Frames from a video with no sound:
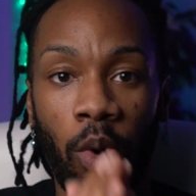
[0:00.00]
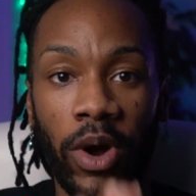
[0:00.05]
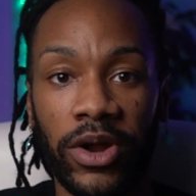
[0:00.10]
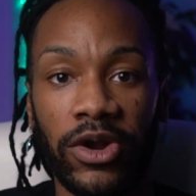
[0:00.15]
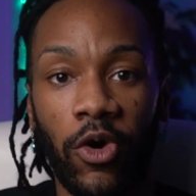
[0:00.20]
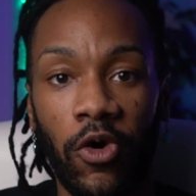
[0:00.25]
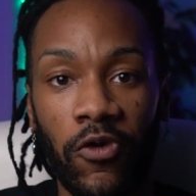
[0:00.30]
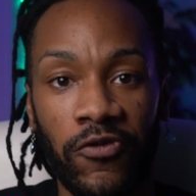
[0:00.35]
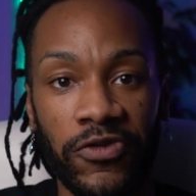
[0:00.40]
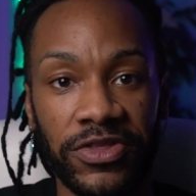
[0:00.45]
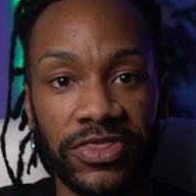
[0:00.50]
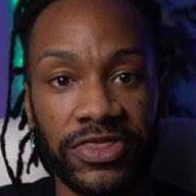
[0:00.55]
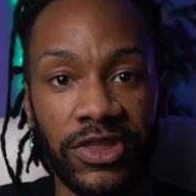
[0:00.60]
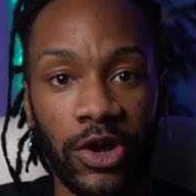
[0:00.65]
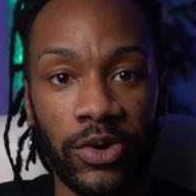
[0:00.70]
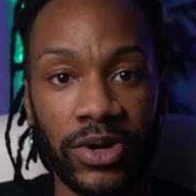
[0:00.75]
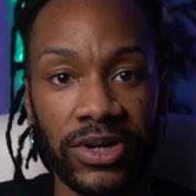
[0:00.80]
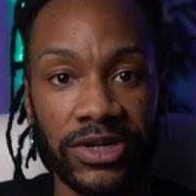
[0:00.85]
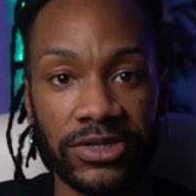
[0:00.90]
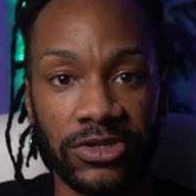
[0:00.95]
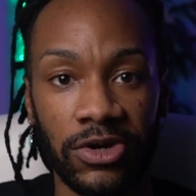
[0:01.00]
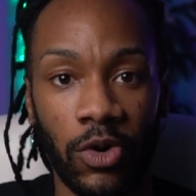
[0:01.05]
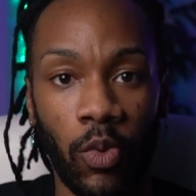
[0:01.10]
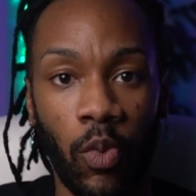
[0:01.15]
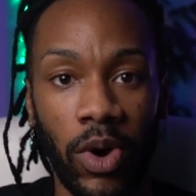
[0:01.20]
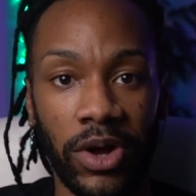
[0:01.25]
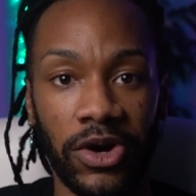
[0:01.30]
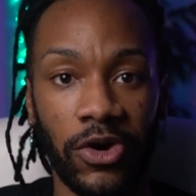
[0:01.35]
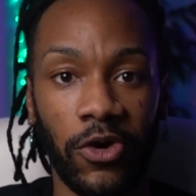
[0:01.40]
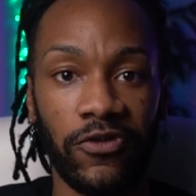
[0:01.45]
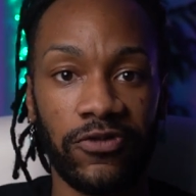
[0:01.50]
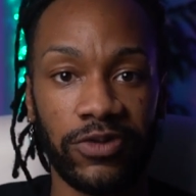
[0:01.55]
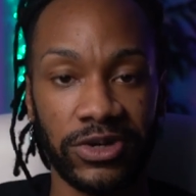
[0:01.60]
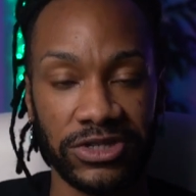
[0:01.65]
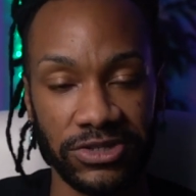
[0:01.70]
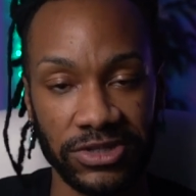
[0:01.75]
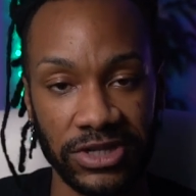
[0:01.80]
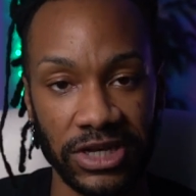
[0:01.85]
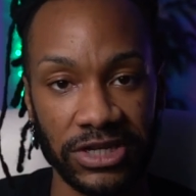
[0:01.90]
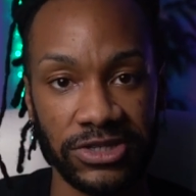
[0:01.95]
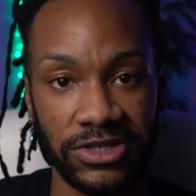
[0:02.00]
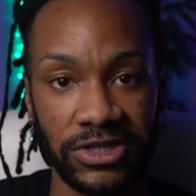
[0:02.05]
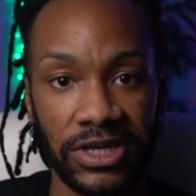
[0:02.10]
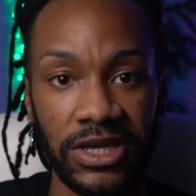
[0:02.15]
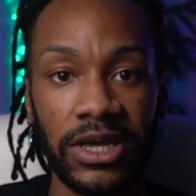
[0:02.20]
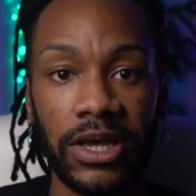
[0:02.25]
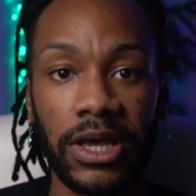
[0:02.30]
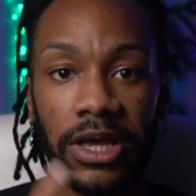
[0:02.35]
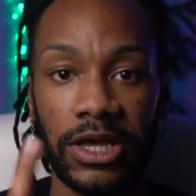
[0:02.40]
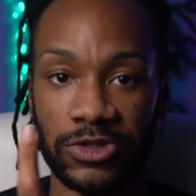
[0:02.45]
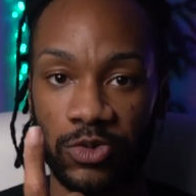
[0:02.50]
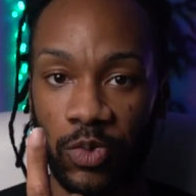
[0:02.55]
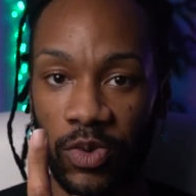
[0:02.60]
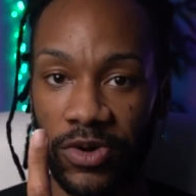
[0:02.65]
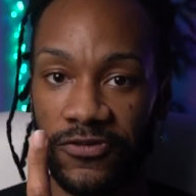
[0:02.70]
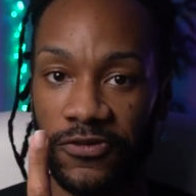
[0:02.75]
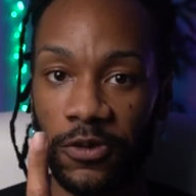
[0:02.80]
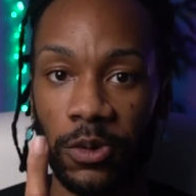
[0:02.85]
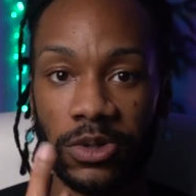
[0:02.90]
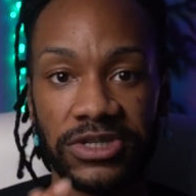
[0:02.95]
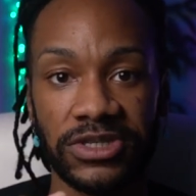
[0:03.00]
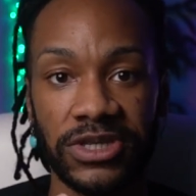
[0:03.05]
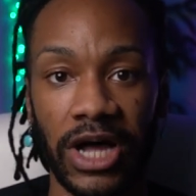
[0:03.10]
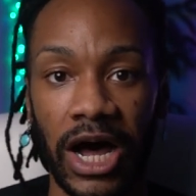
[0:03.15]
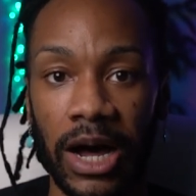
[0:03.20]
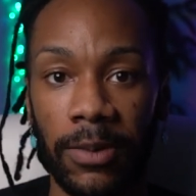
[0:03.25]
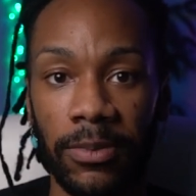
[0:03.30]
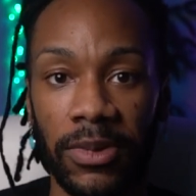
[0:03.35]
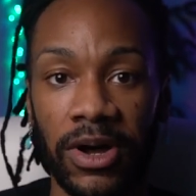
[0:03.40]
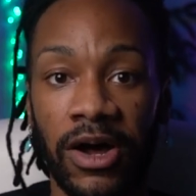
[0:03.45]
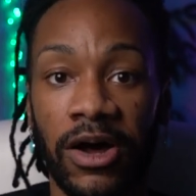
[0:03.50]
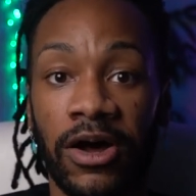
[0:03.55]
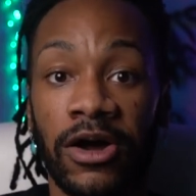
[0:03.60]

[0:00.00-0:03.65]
1/30 to 1/60 is one full stop.